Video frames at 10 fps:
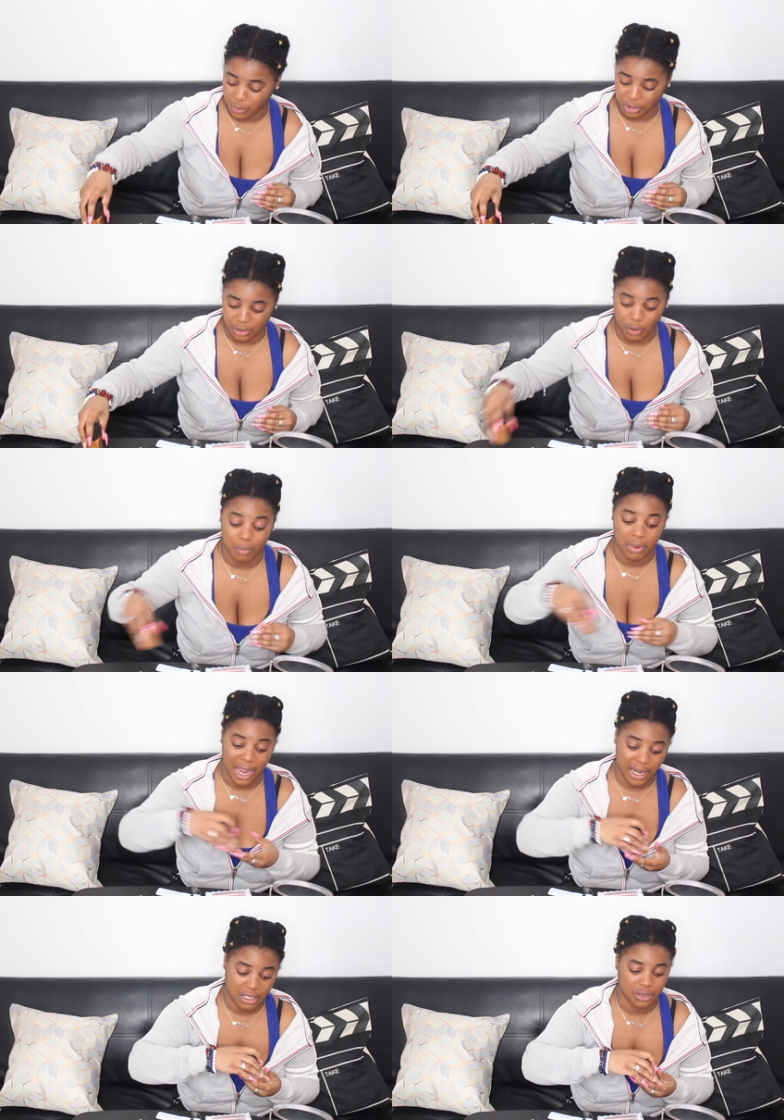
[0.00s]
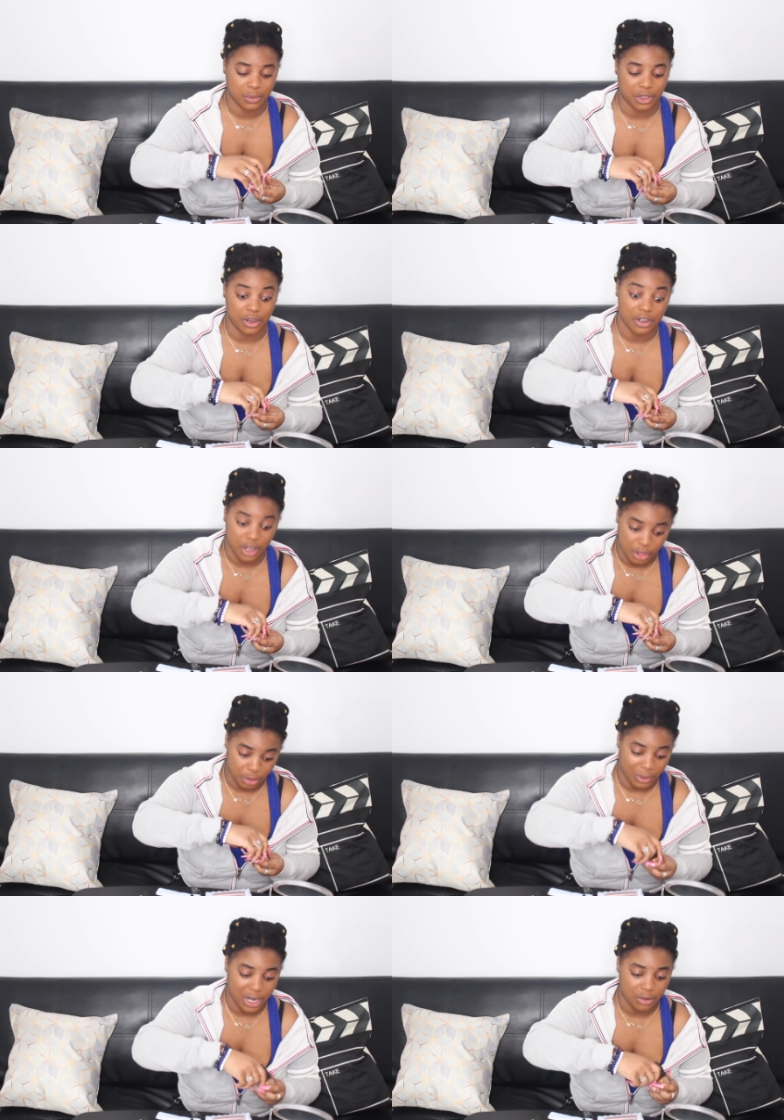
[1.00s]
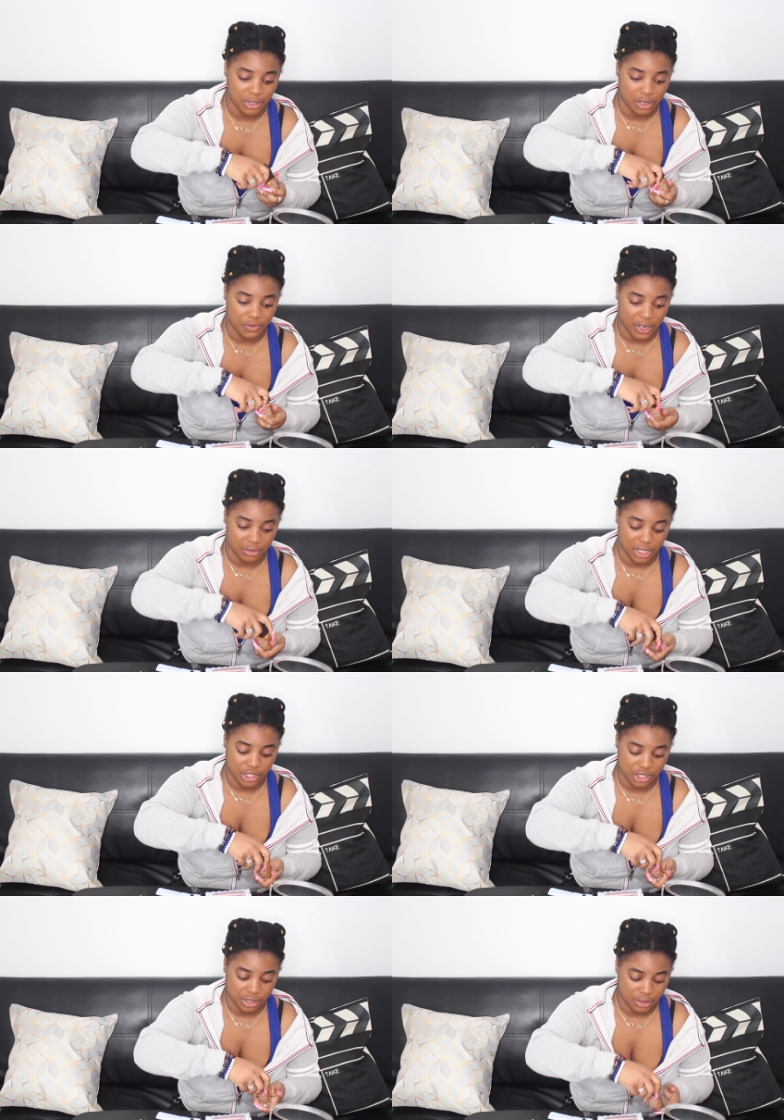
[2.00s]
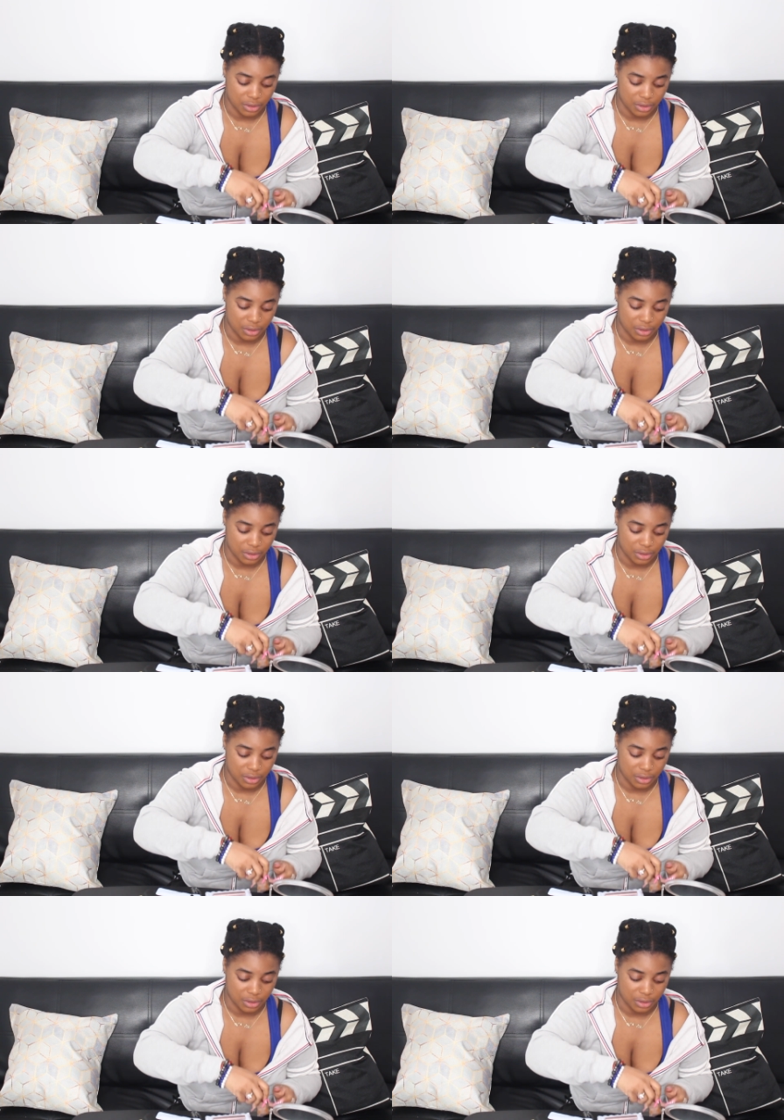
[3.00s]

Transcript: We're gonna go back in with another round of foundation.